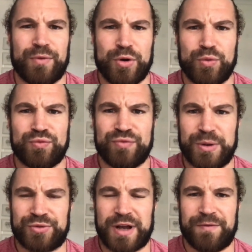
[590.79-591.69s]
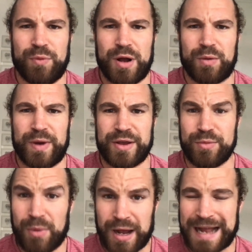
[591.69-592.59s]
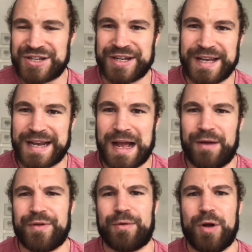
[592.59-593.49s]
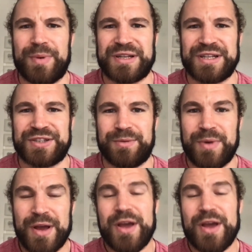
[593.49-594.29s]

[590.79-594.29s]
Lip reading: real tough work where you might actually kick out of your aerobic system,